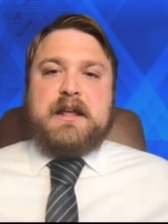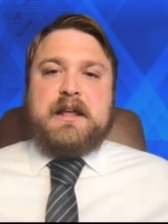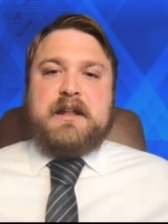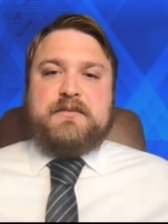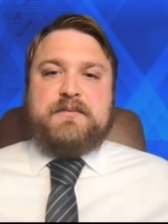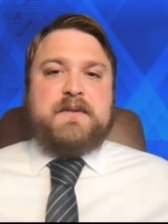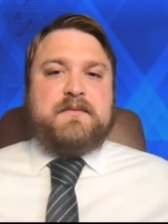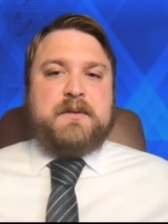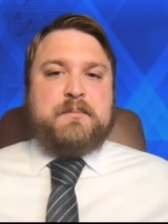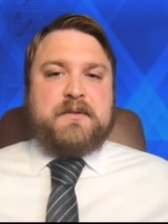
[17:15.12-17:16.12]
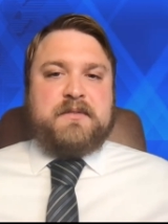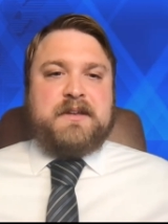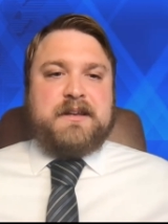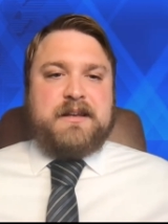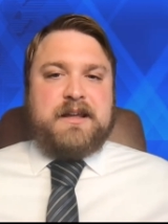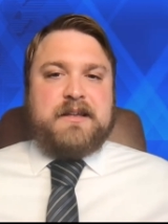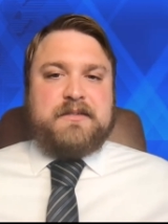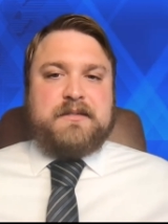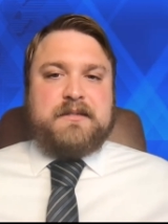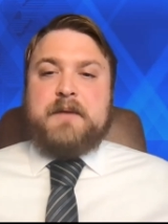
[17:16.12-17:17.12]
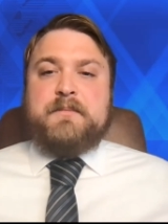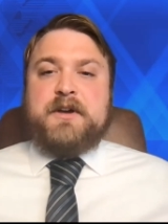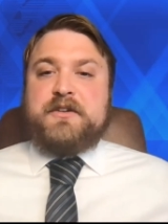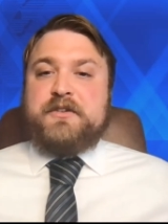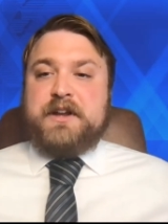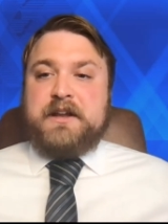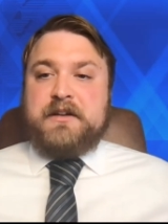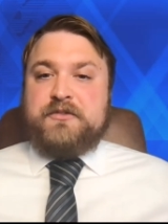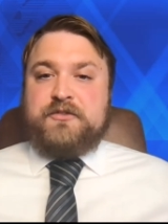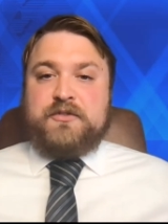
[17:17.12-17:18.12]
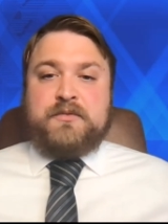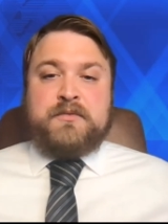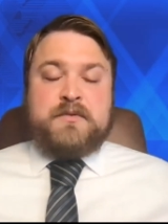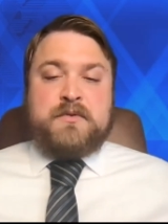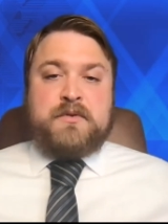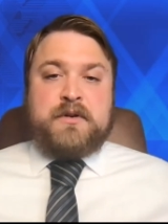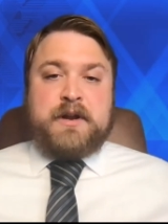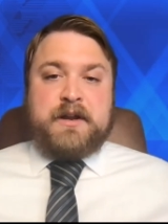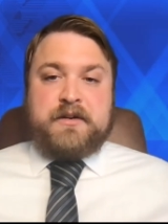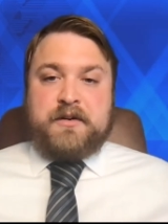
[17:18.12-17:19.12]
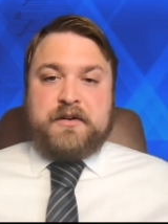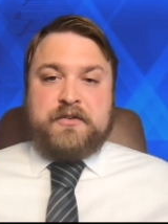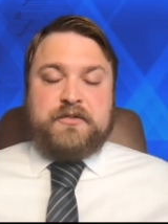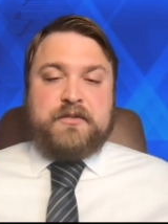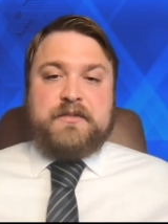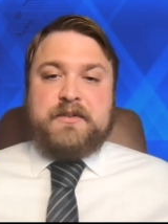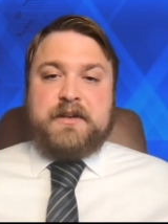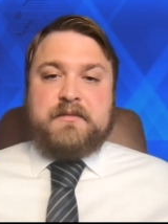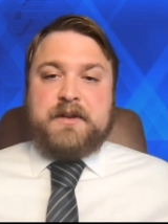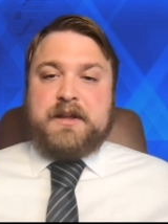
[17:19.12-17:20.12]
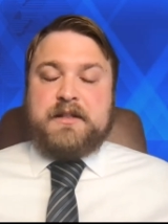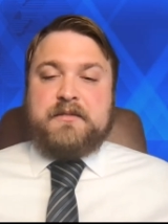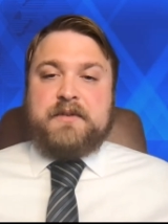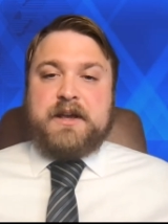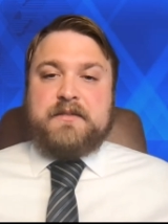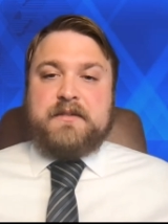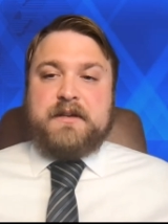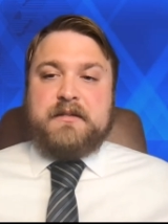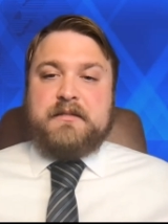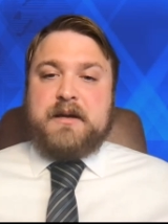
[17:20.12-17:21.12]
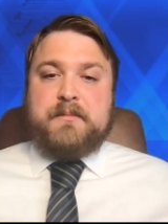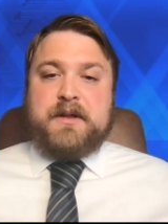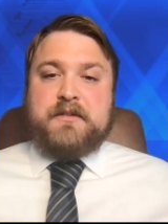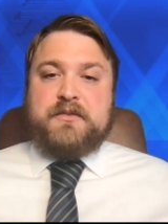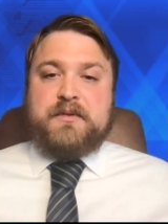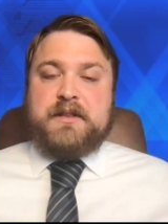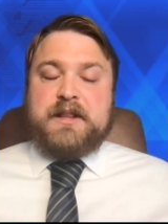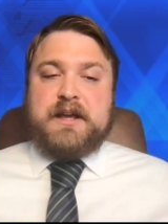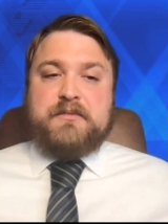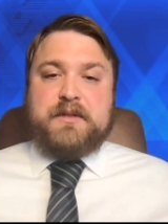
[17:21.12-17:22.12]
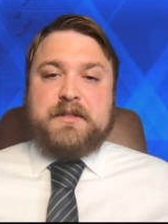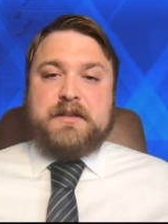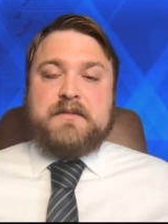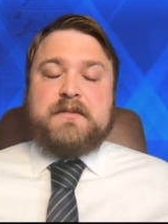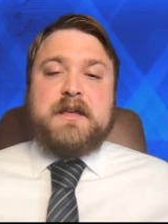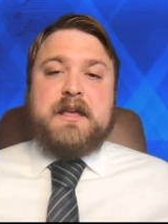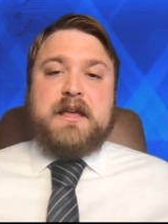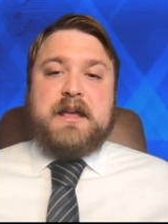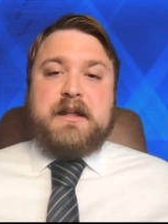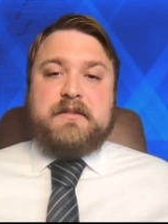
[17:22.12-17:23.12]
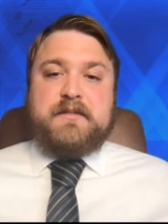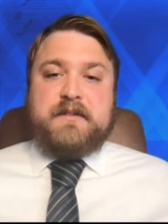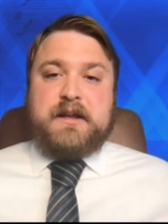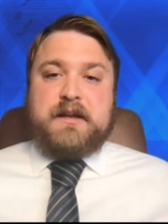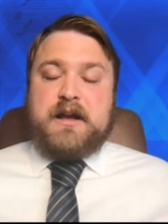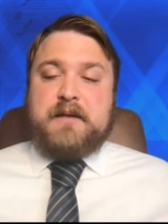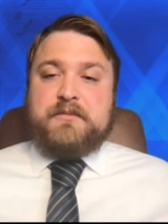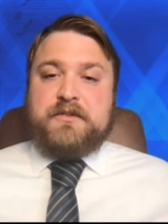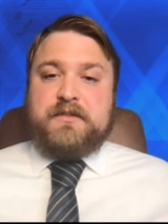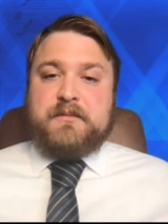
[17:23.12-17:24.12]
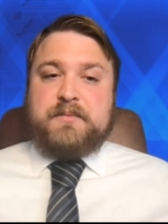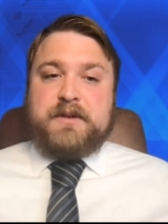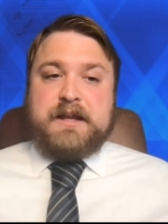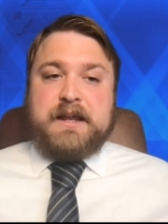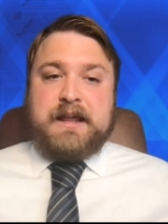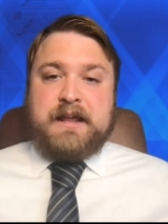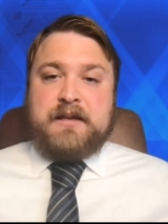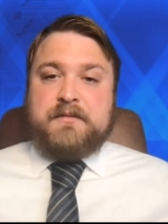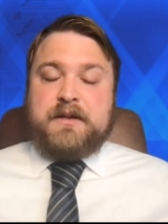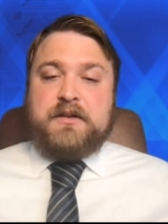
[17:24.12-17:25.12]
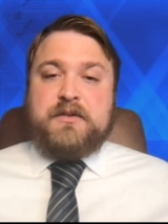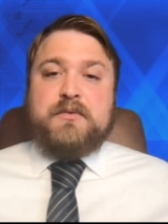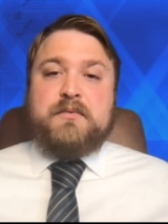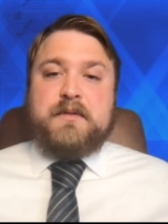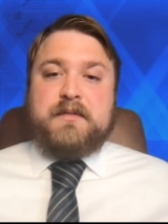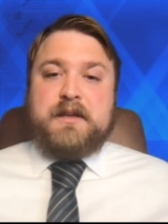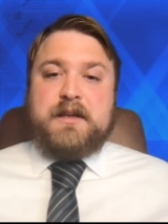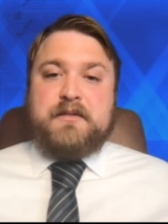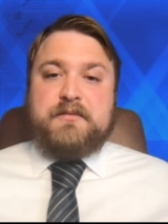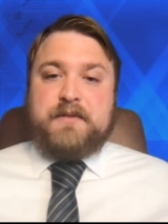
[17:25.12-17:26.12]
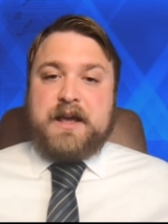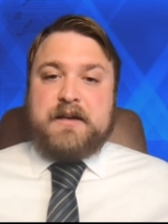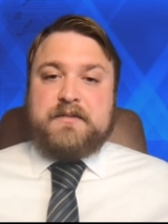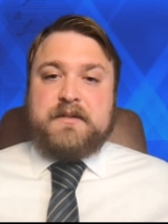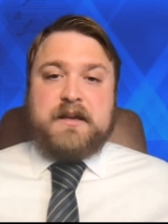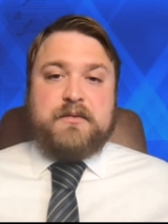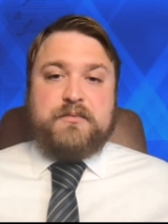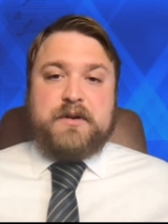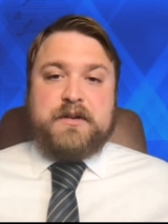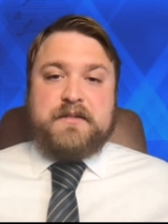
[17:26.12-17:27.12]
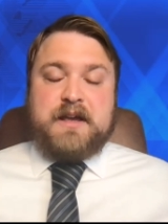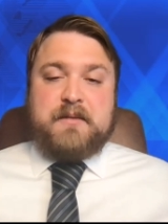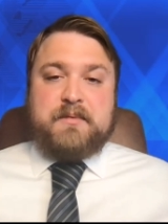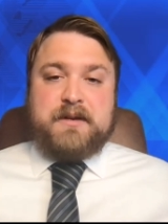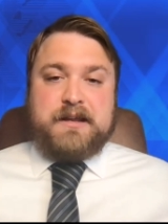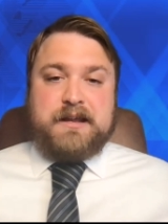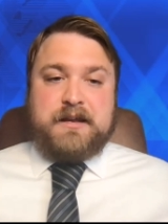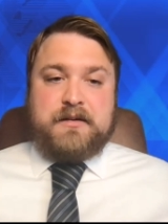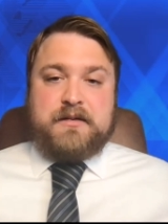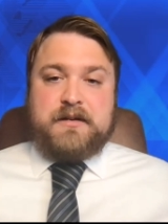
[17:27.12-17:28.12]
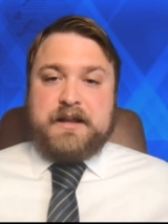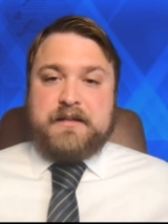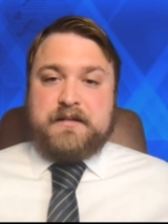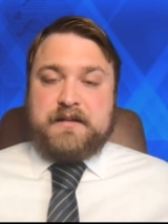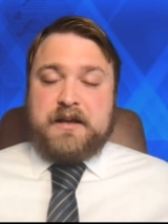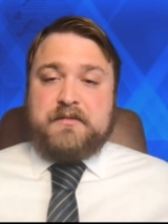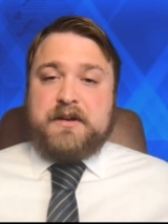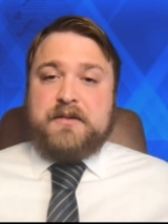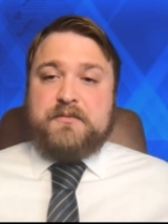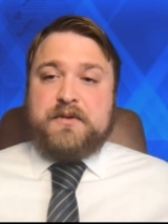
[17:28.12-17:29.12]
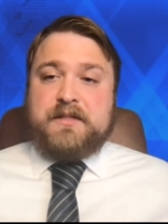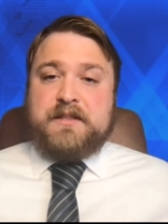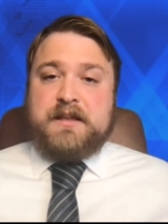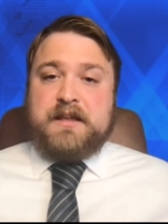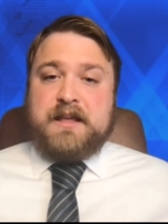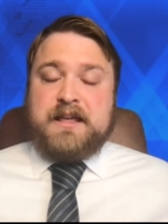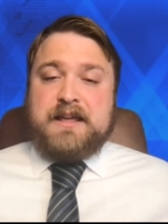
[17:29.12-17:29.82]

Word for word: it's 50% less. I'm not going to guilt you or encourage you to even get the vaccine. I'm not doing that with this. Instead, I'm just simply giving you the facts and what is happening here in the town and what the